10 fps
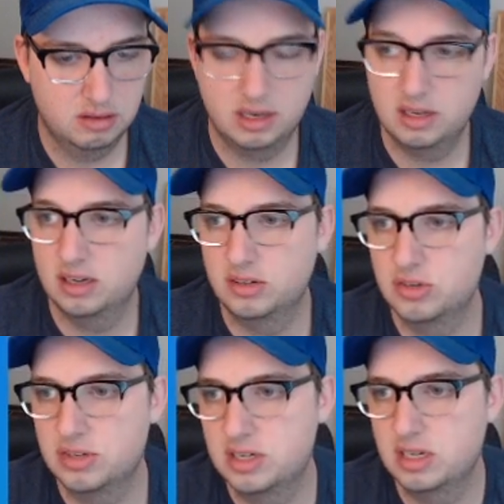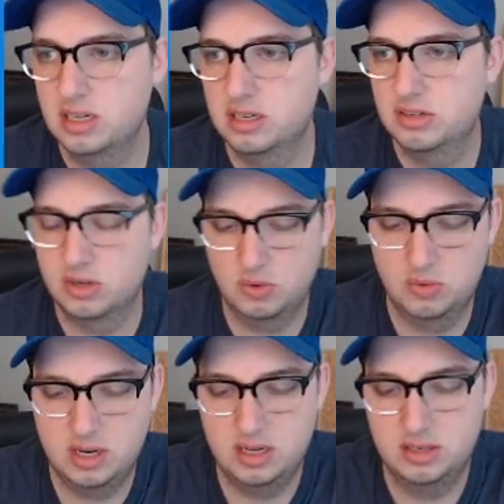Interesting. So
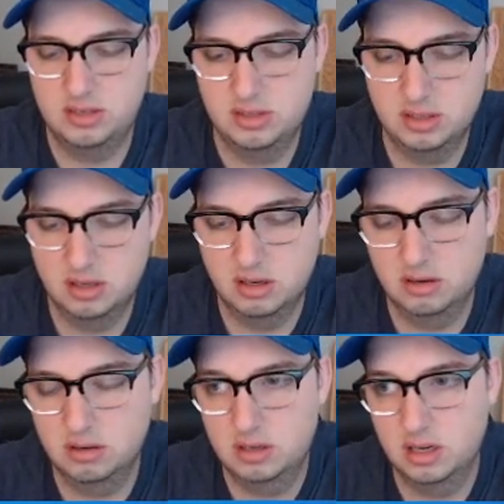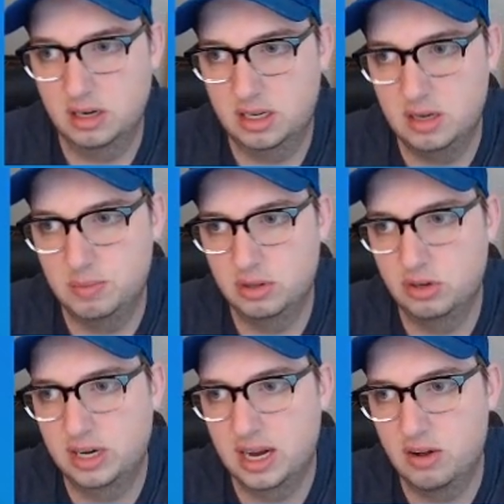we need to kind of keep a
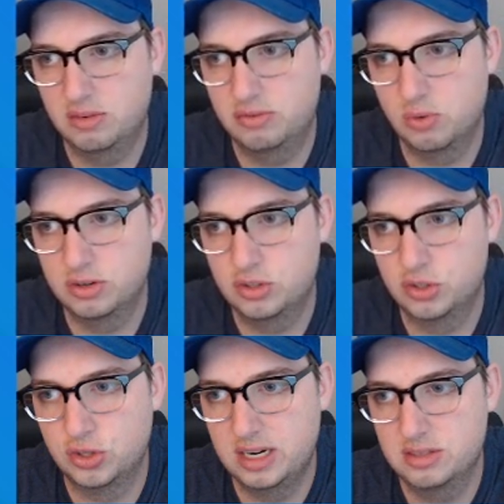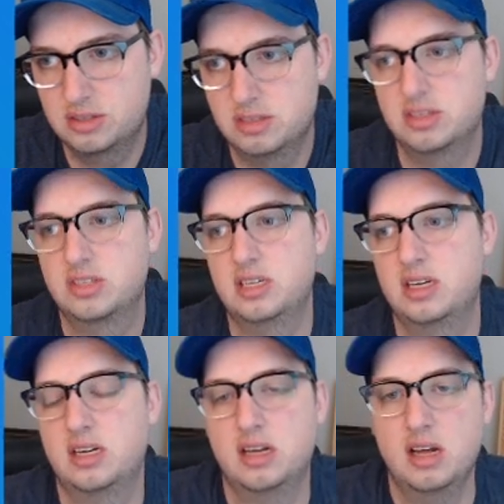lookout for traits and
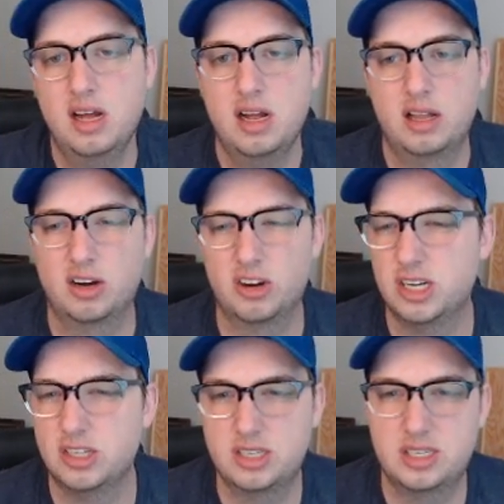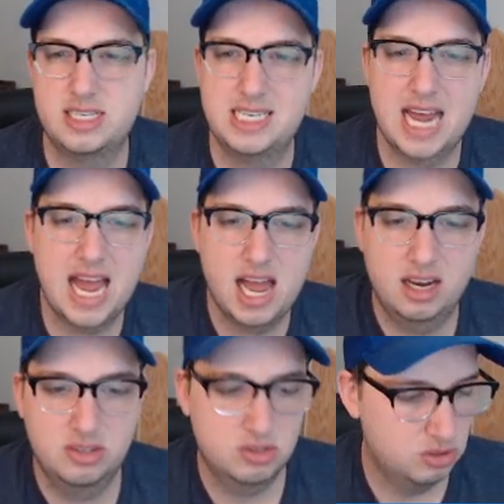see, like, are they just
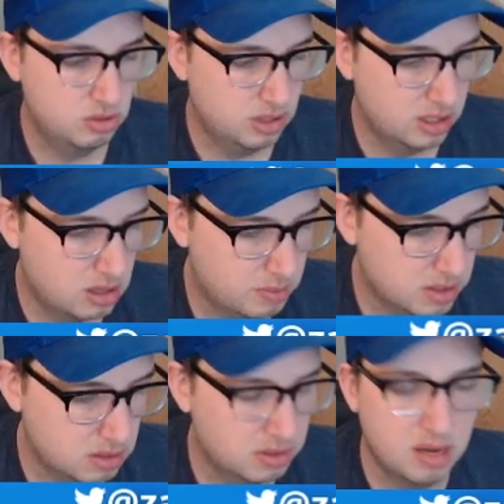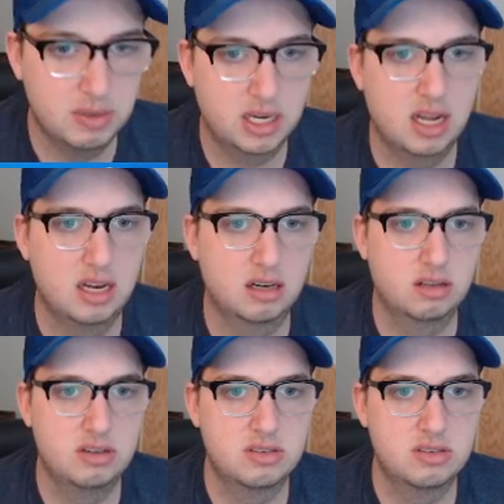tags or do they come into play mechanically